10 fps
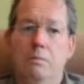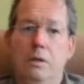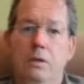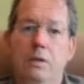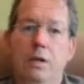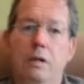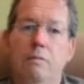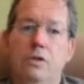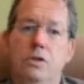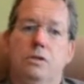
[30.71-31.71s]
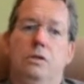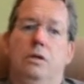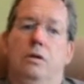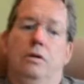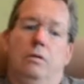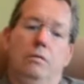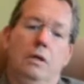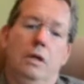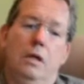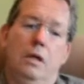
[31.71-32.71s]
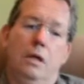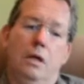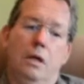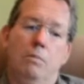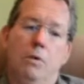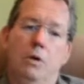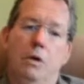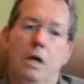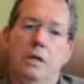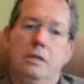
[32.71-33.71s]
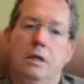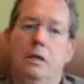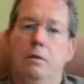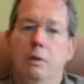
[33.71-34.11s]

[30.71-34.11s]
month anniversary of uh, my heart attack.